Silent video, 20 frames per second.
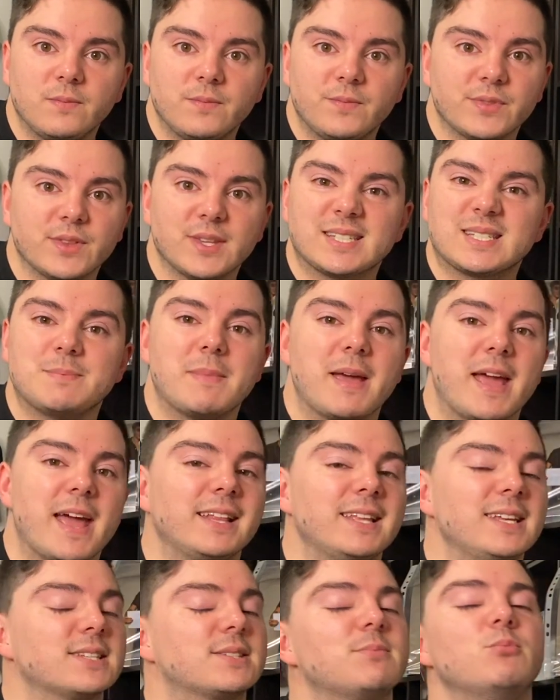this
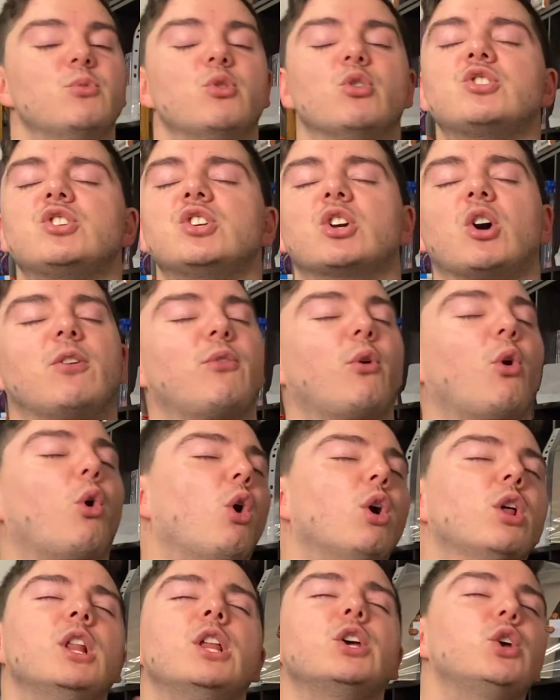man is mooching off
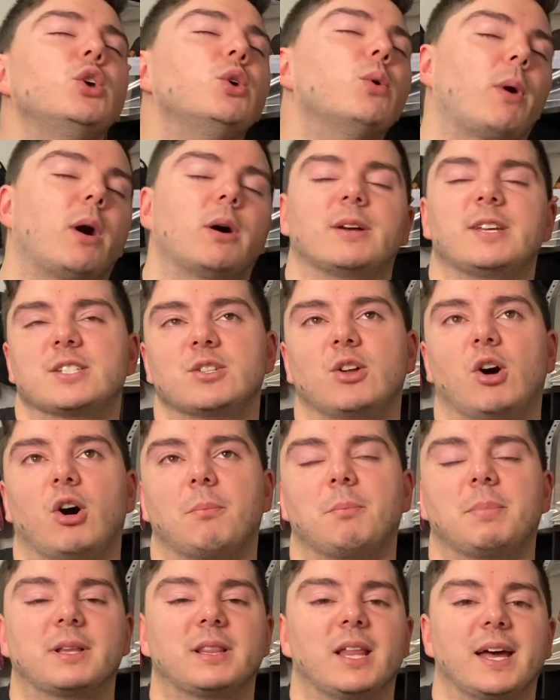all of you. Well, he's
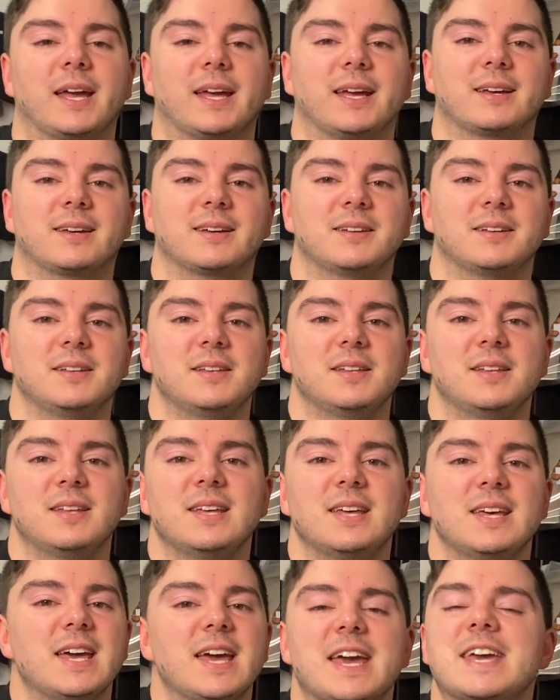not, but like
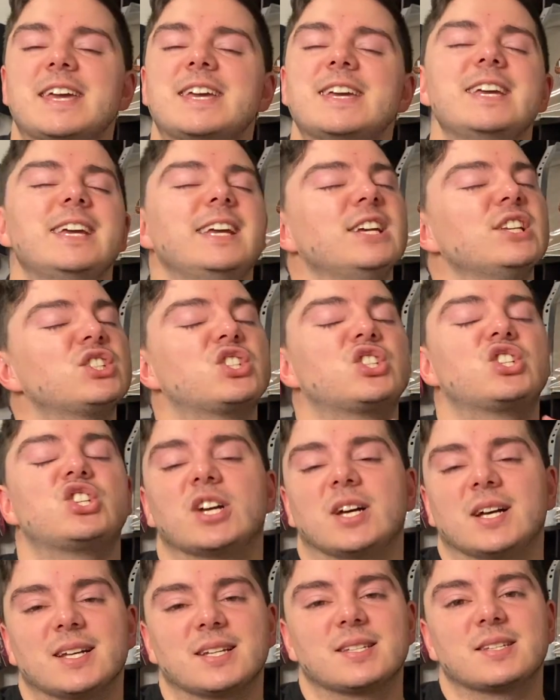he is
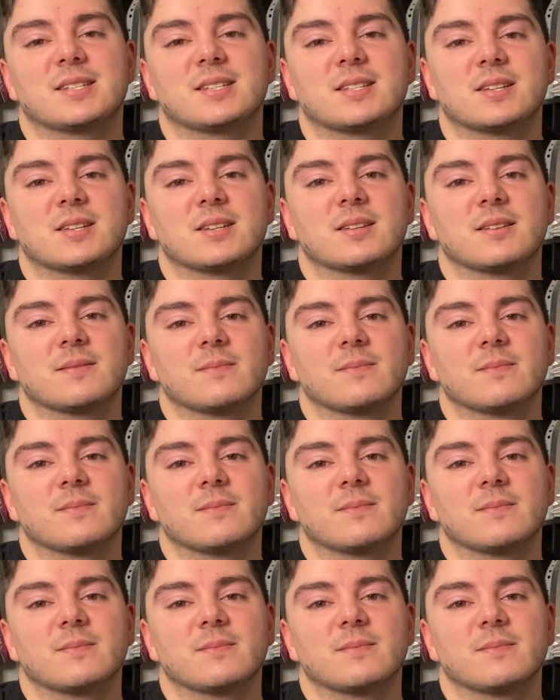just